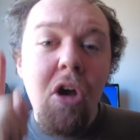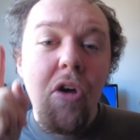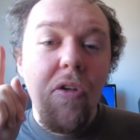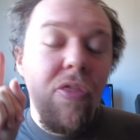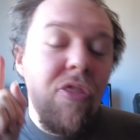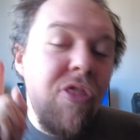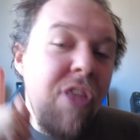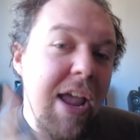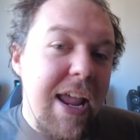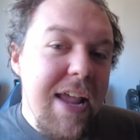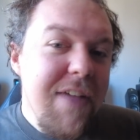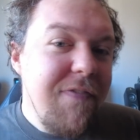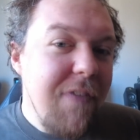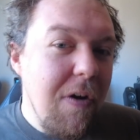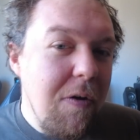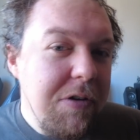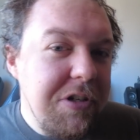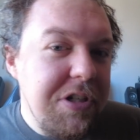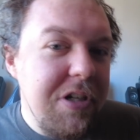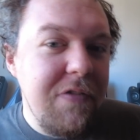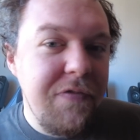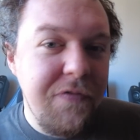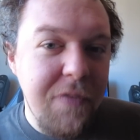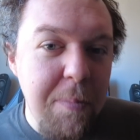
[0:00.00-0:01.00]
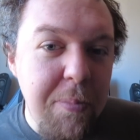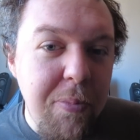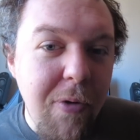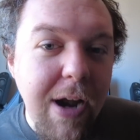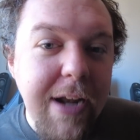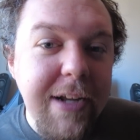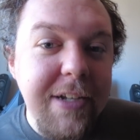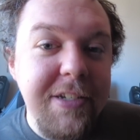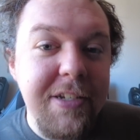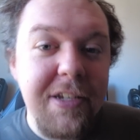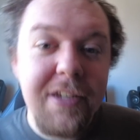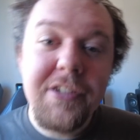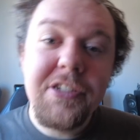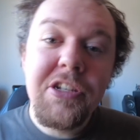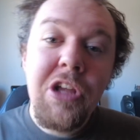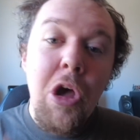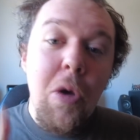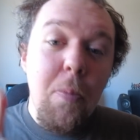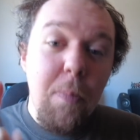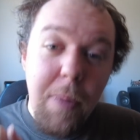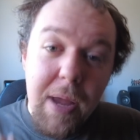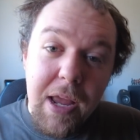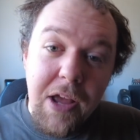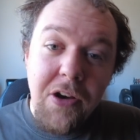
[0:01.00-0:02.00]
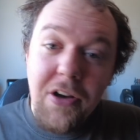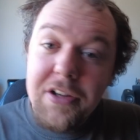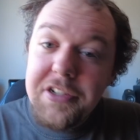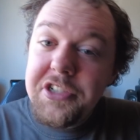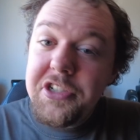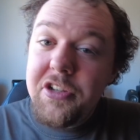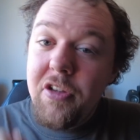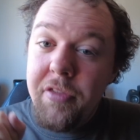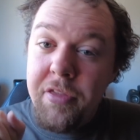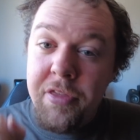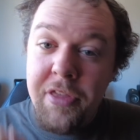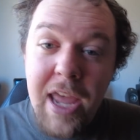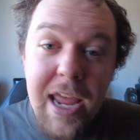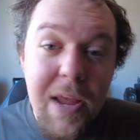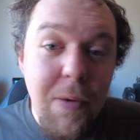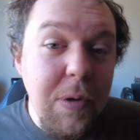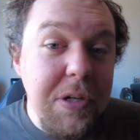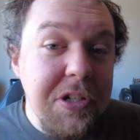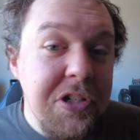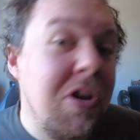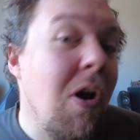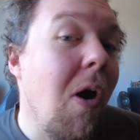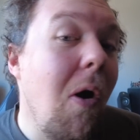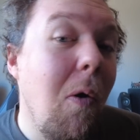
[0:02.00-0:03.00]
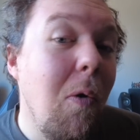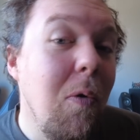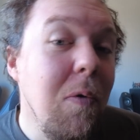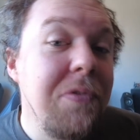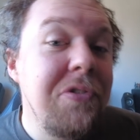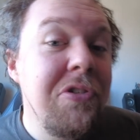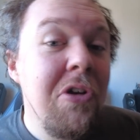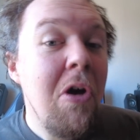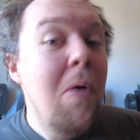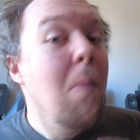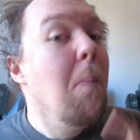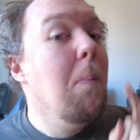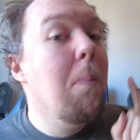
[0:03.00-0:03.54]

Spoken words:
They voted for Brexit because they were told